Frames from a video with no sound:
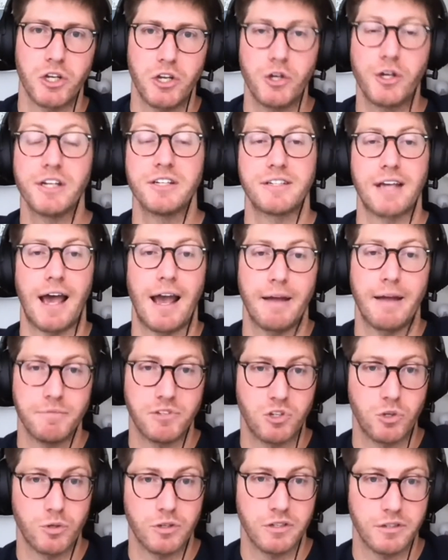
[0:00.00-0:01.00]
you can time
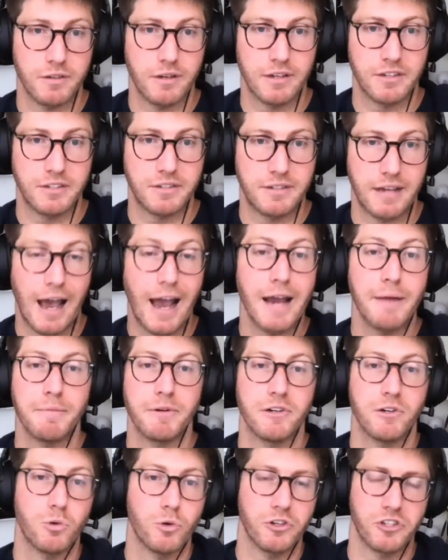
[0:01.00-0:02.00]
to a
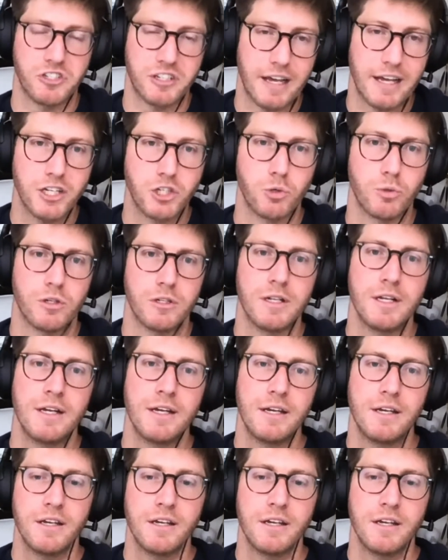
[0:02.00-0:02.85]
timer or schedule.